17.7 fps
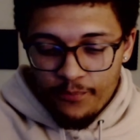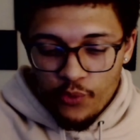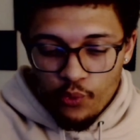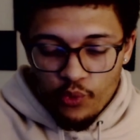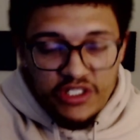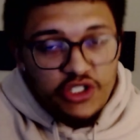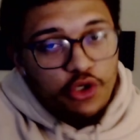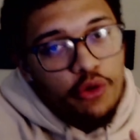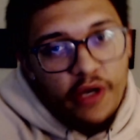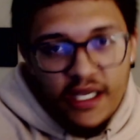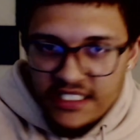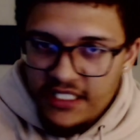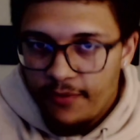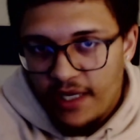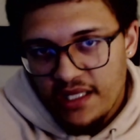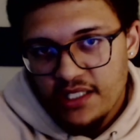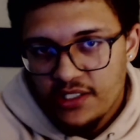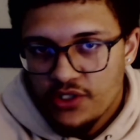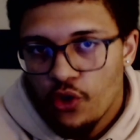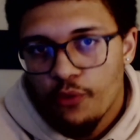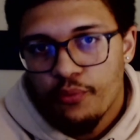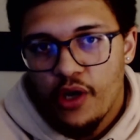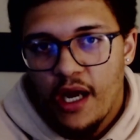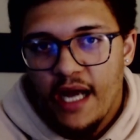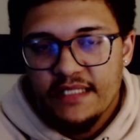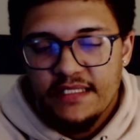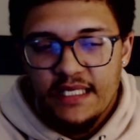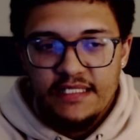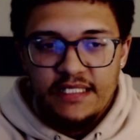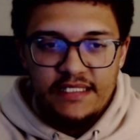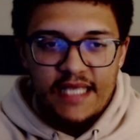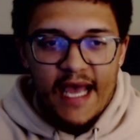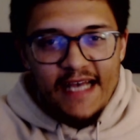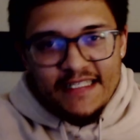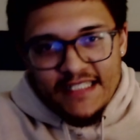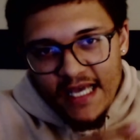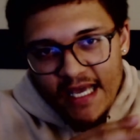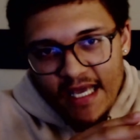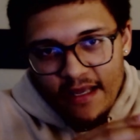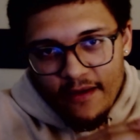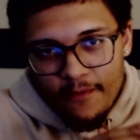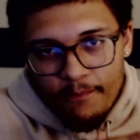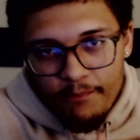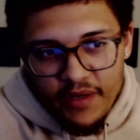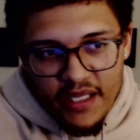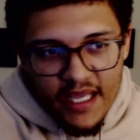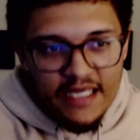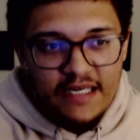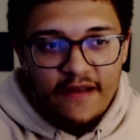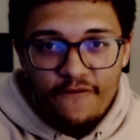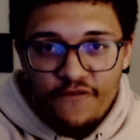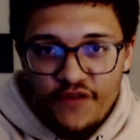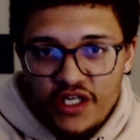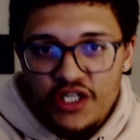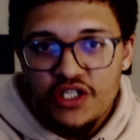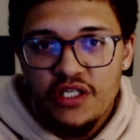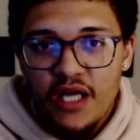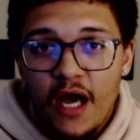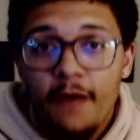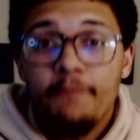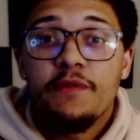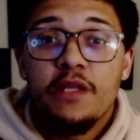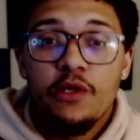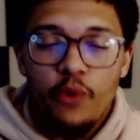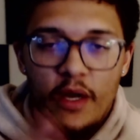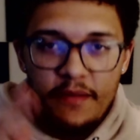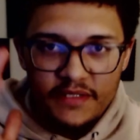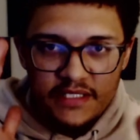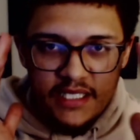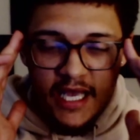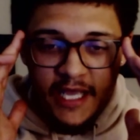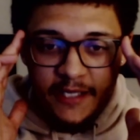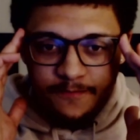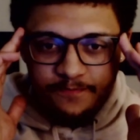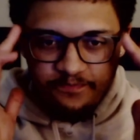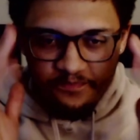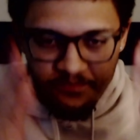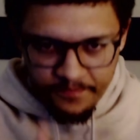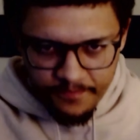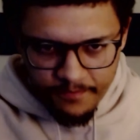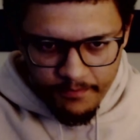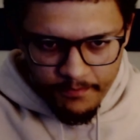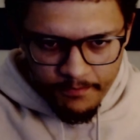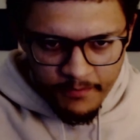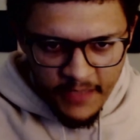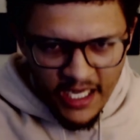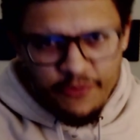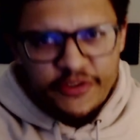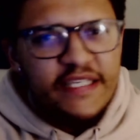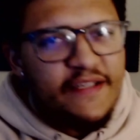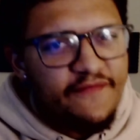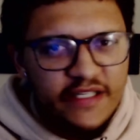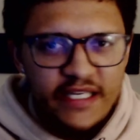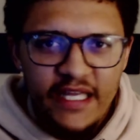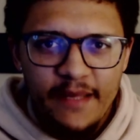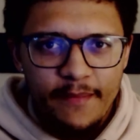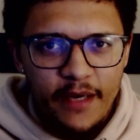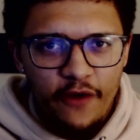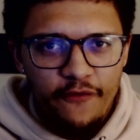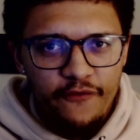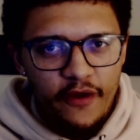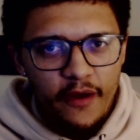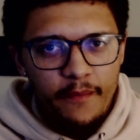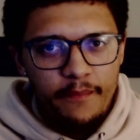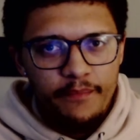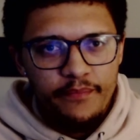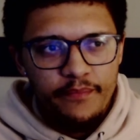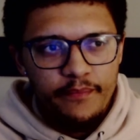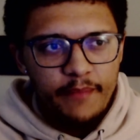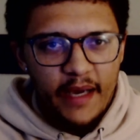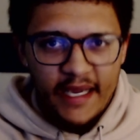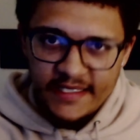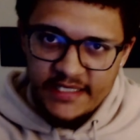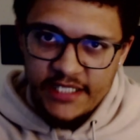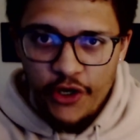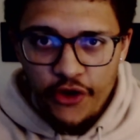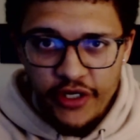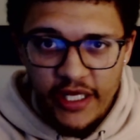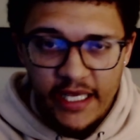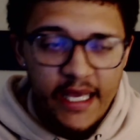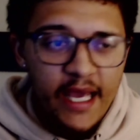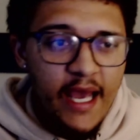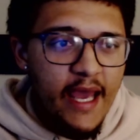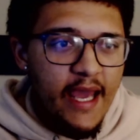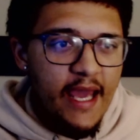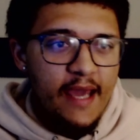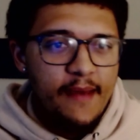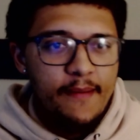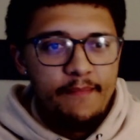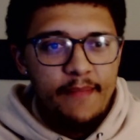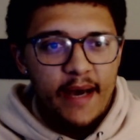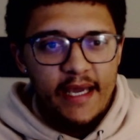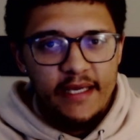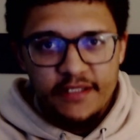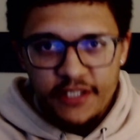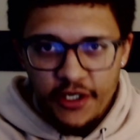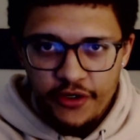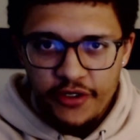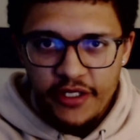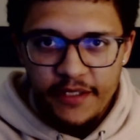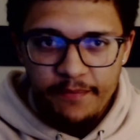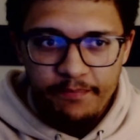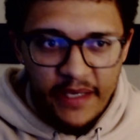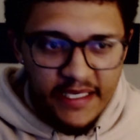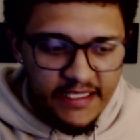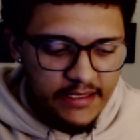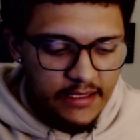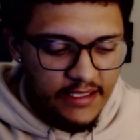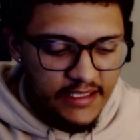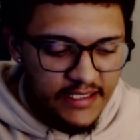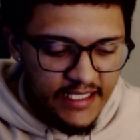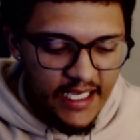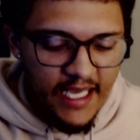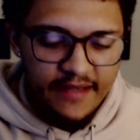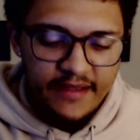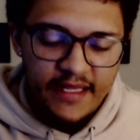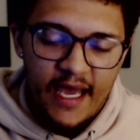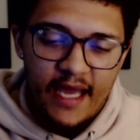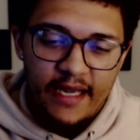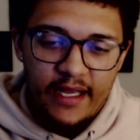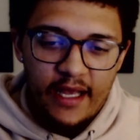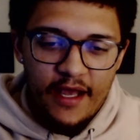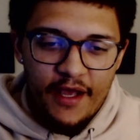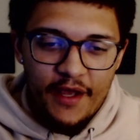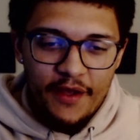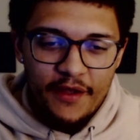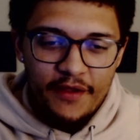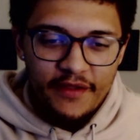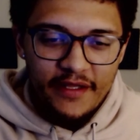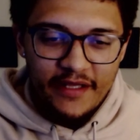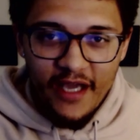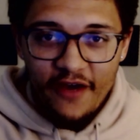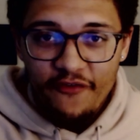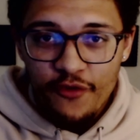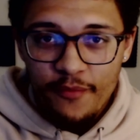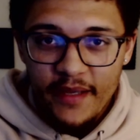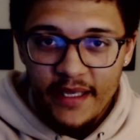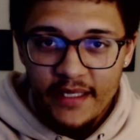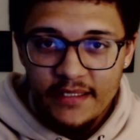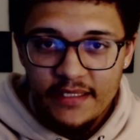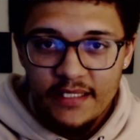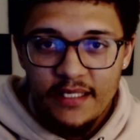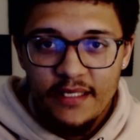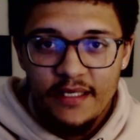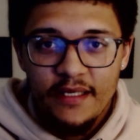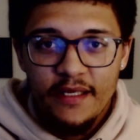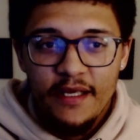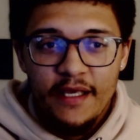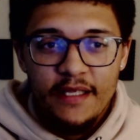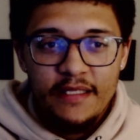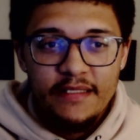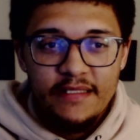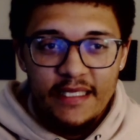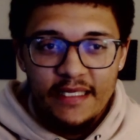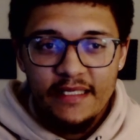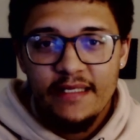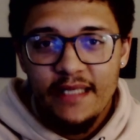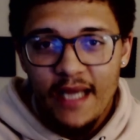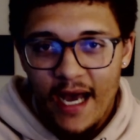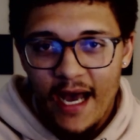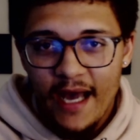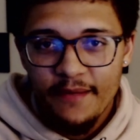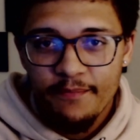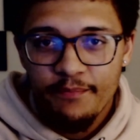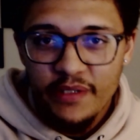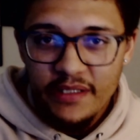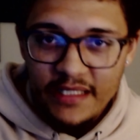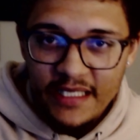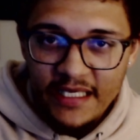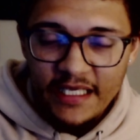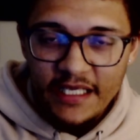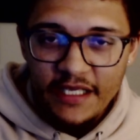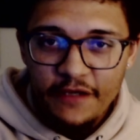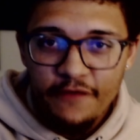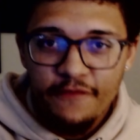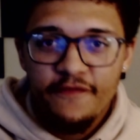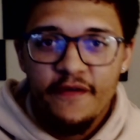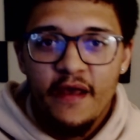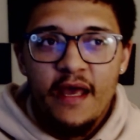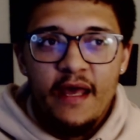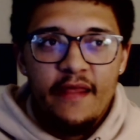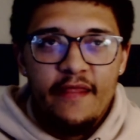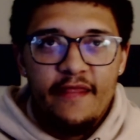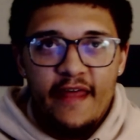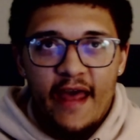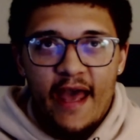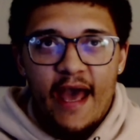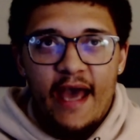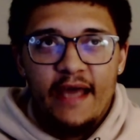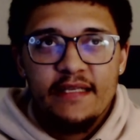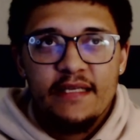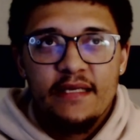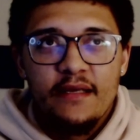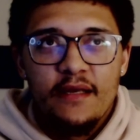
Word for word: What's crazy about this whole process is as I began to finish up the website, I received an email from my attorney, and my attorney basically said that the government did not believe that